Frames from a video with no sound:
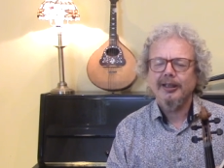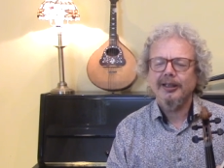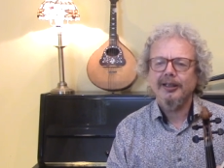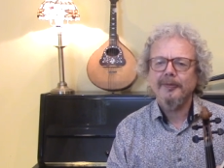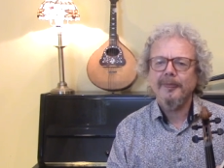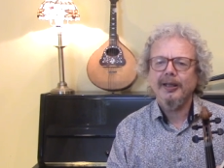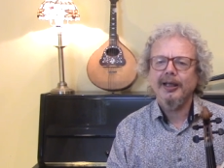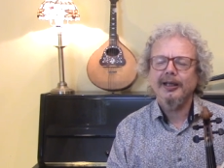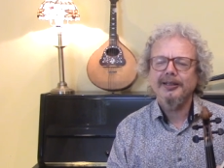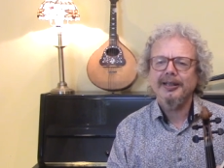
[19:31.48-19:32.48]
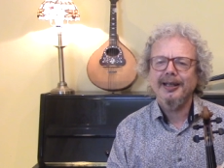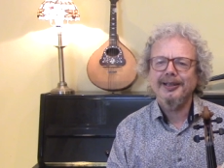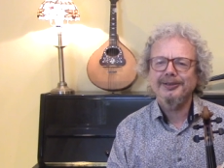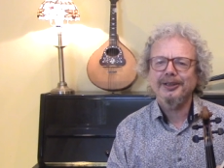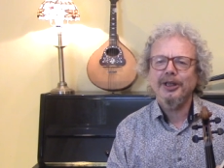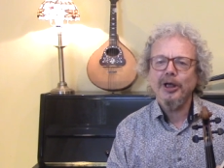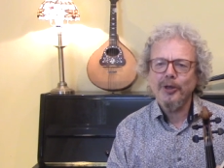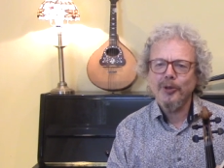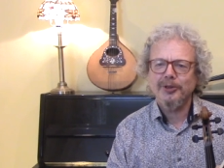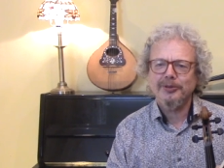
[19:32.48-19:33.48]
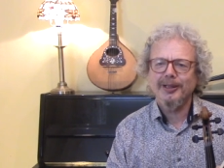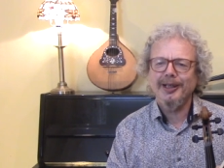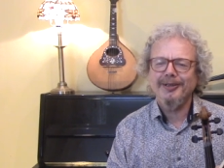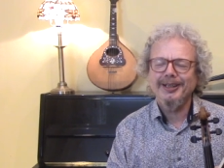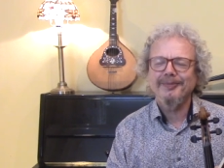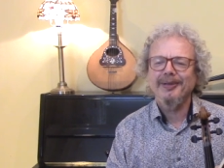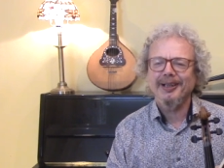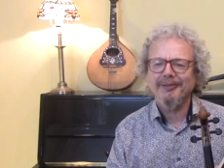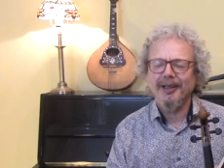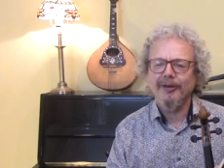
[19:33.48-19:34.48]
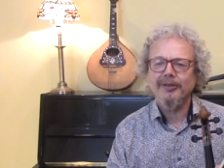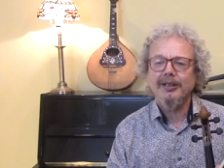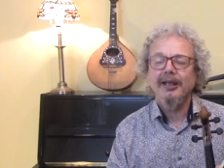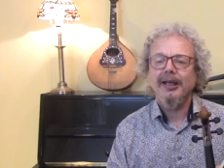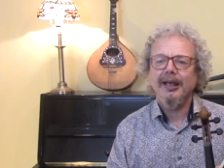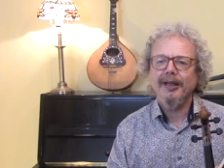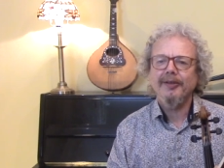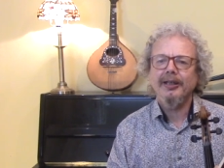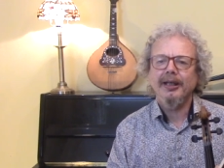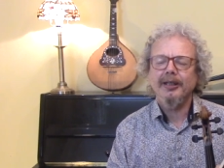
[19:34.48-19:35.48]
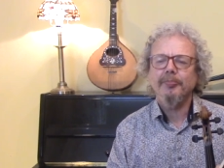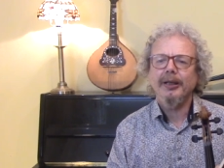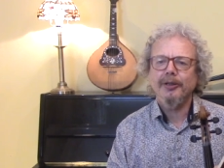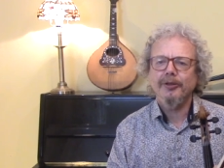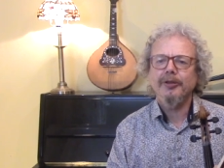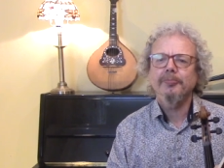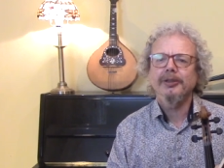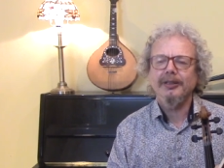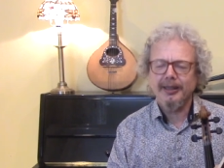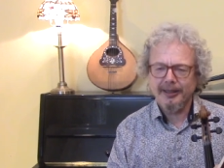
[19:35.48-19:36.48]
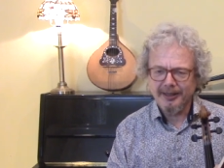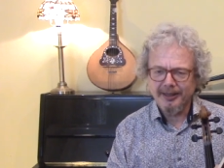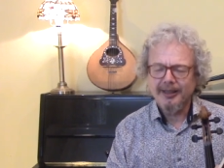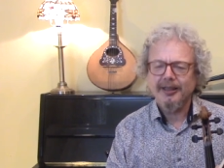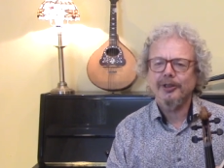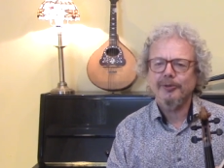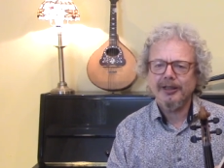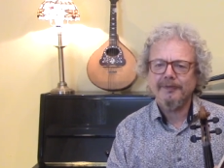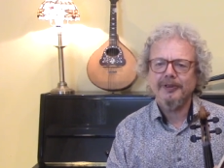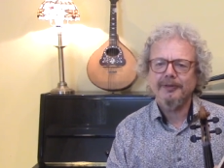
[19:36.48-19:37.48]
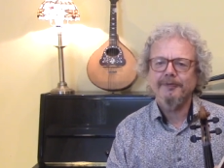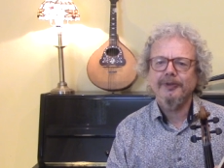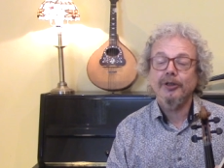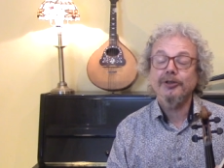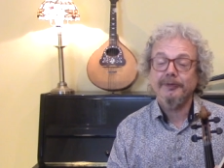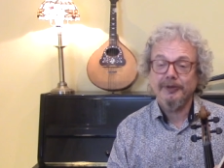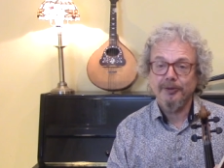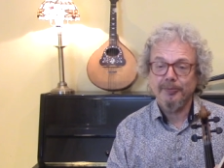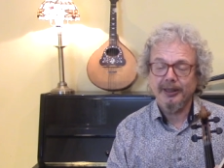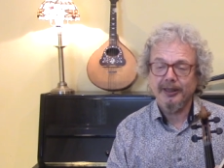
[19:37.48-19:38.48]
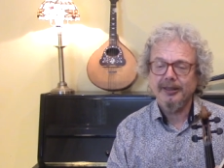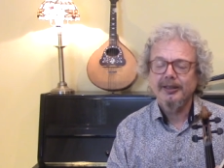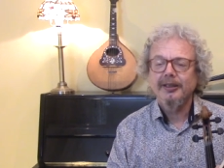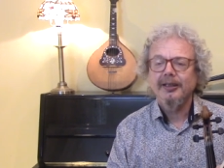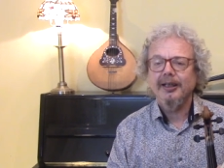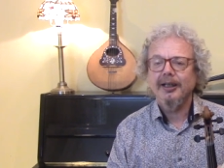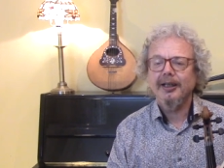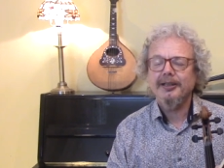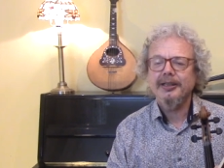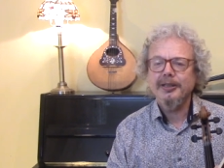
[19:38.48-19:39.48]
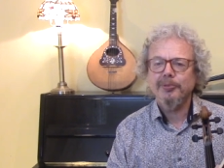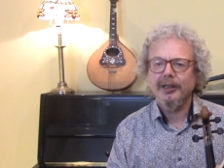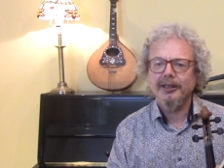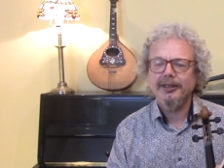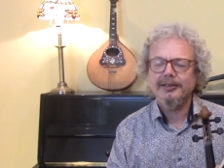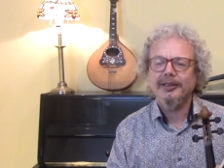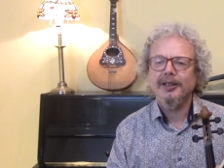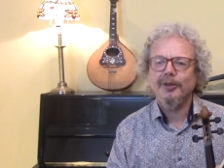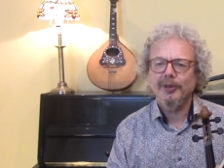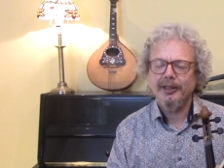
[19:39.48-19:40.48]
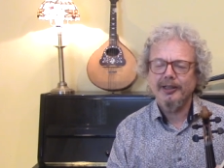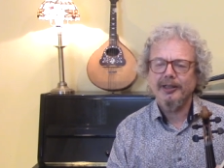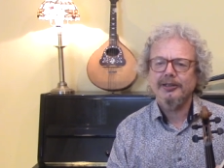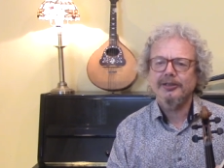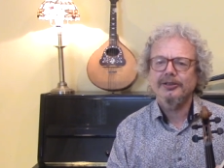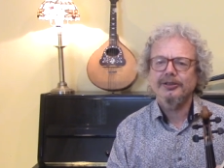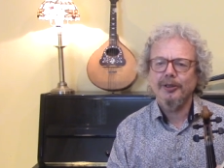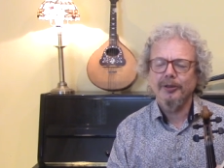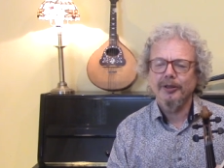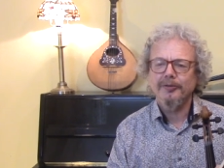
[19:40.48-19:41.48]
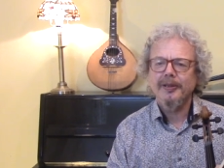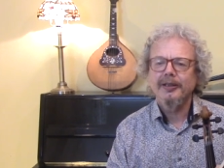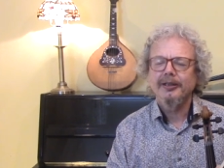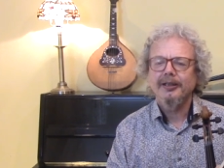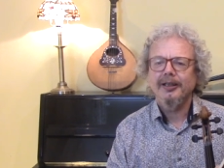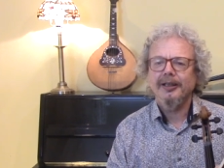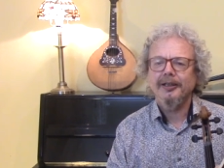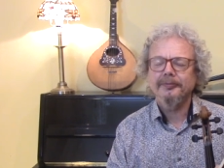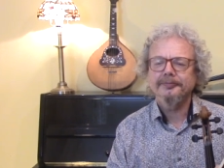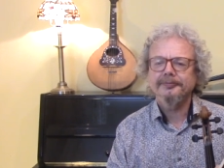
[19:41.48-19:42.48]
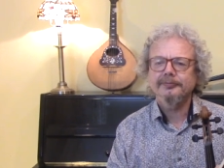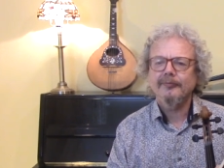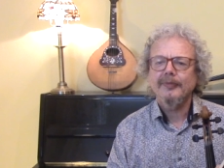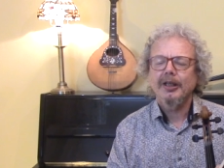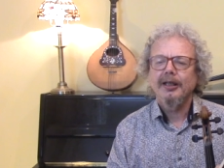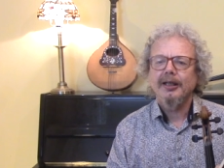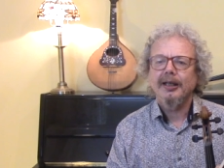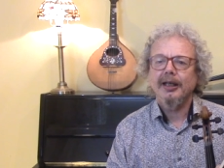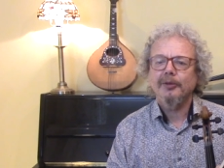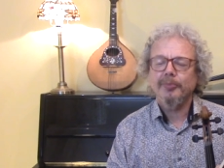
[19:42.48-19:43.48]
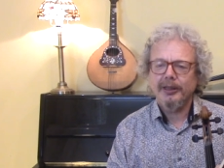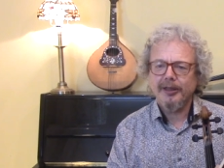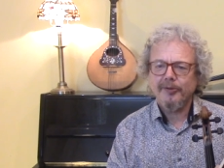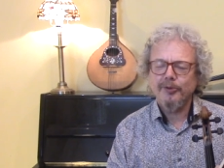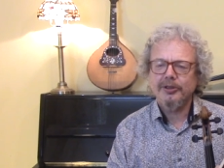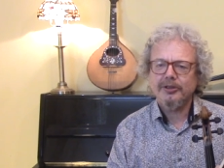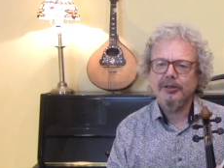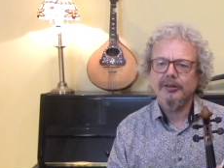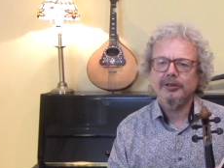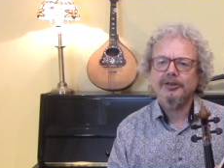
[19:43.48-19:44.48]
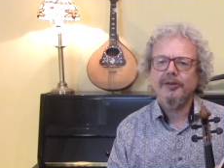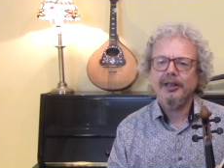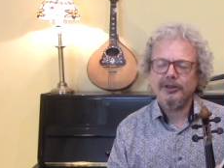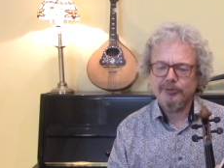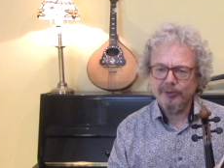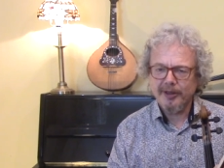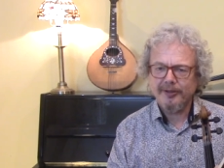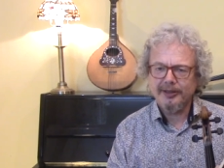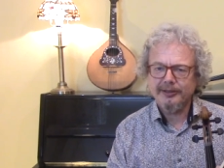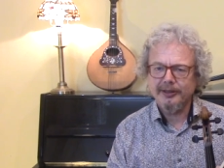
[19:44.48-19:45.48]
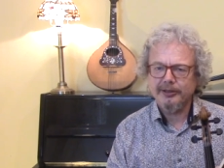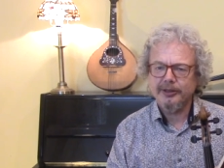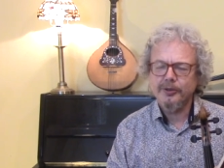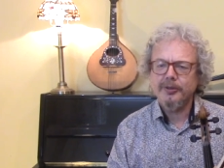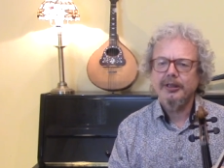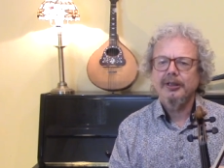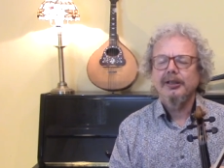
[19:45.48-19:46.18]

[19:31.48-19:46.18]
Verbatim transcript: um, and had car horns blaring in the background, and they had Byron Berline, a great fit country fiddle player, and he played uh, a really nice solo um, and played through the song, so that's worth listening to.